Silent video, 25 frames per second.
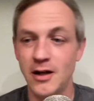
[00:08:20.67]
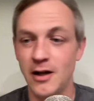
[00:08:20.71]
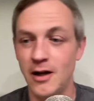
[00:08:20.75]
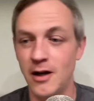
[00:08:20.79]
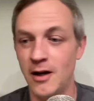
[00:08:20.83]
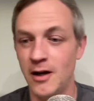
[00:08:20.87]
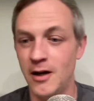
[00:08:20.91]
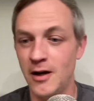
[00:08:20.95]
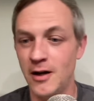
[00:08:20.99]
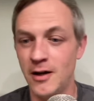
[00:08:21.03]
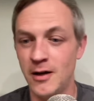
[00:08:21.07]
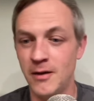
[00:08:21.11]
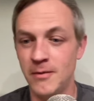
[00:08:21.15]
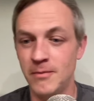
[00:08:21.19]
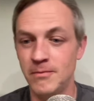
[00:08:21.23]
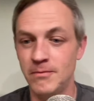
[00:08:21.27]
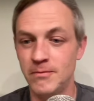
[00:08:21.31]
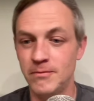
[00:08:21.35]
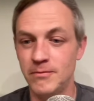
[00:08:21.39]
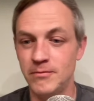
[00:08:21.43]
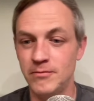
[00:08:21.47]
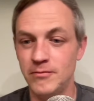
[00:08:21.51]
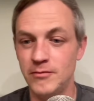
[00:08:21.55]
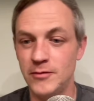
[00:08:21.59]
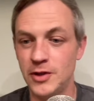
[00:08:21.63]
Um,
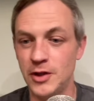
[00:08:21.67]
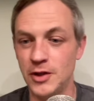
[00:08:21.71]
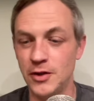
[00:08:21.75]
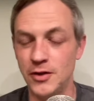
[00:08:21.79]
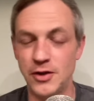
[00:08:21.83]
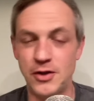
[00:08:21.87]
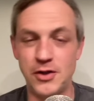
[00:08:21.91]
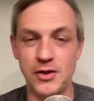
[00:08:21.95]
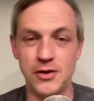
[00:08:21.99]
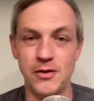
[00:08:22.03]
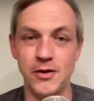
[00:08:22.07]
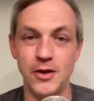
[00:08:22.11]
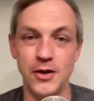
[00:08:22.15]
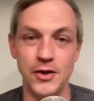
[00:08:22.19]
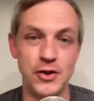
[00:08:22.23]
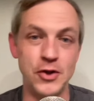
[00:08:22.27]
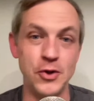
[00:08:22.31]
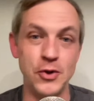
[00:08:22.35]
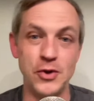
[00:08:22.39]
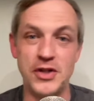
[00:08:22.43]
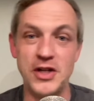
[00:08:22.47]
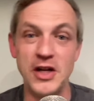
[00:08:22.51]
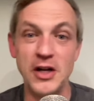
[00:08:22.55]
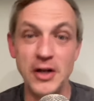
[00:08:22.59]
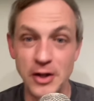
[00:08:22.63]
you know, the, the
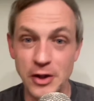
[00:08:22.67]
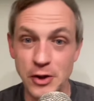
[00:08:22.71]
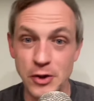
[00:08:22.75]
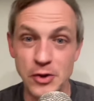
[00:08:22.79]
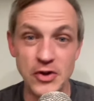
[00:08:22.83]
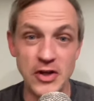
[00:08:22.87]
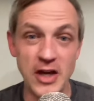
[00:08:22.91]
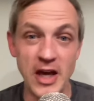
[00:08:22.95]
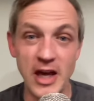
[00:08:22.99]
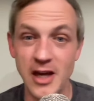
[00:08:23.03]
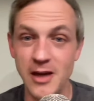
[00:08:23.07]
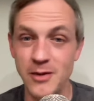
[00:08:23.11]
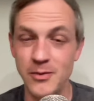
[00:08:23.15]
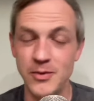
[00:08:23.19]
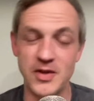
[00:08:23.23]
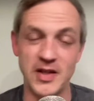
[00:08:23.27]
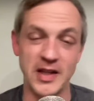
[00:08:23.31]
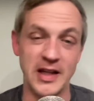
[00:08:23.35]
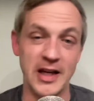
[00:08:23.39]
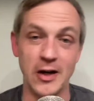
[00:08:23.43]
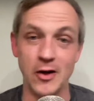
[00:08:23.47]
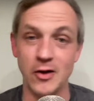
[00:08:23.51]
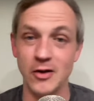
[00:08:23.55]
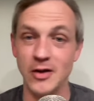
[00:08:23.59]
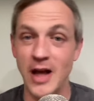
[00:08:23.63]
two Syracuse games, the
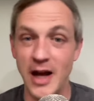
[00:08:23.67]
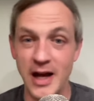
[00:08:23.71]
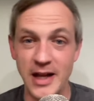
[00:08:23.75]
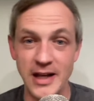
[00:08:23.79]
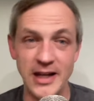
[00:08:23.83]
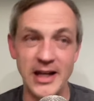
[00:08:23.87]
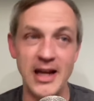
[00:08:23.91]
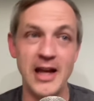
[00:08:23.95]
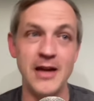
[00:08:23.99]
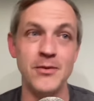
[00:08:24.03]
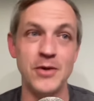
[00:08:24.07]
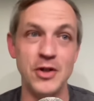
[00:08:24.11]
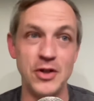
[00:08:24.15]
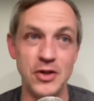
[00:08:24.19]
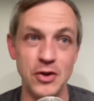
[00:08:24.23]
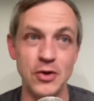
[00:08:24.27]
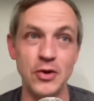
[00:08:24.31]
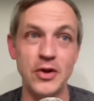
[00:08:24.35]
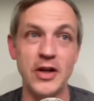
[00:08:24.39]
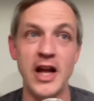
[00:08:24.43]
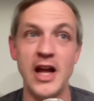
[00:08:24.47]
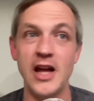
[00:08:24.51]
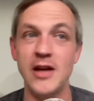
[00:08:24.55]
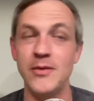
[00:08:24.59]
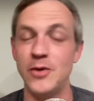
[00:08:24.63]
Carolina game, the
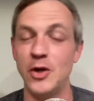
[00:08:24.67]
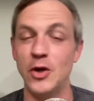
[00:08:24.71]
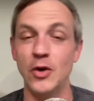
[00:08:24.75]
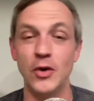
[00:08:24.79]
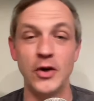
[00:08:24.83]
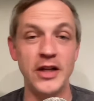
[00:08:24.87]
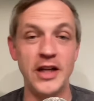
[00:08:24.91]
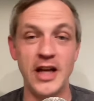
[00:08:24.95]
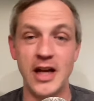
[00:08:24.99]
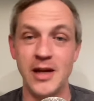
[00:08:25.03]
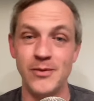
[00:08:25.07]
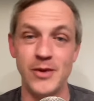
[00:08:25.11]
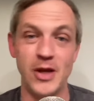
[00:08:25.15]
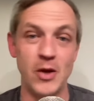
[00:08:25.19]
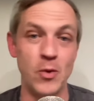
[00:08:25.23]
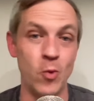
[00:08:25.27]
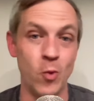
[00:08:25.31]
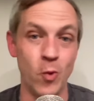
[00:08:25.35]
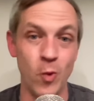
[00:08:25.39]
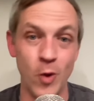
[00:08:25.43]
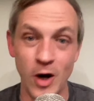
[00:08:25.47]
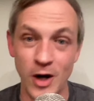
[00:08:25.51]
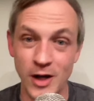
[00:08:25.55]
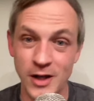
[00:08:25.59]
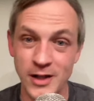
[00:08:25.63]
Duke game, the only game they
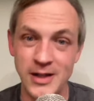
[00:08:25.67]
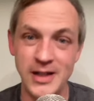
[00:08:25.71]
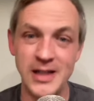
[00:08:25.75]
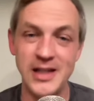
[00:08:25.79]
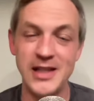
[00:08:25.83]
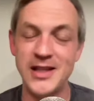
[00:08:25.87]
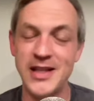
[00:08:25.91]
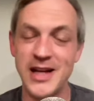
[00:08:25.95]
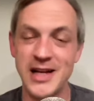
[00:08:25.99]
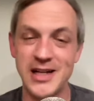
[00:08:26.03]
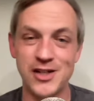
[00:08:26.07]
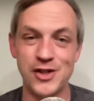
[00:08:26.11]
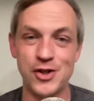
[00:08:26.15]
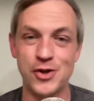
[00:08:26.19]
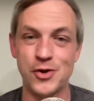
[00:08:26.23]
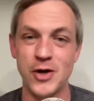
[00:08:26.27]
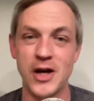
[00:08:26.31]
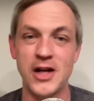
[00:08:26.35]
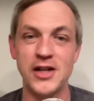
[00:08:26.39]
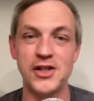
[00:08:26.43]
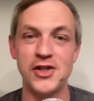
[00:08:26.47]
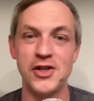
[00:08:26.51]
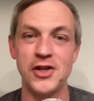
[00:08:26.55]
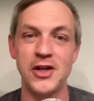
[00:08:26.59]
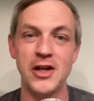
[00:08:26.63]
won in that
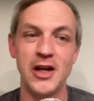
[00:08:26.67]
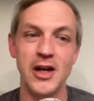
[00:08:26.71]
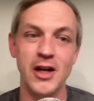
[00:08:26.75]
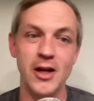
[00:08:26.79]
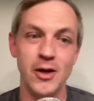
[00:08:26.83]
stretch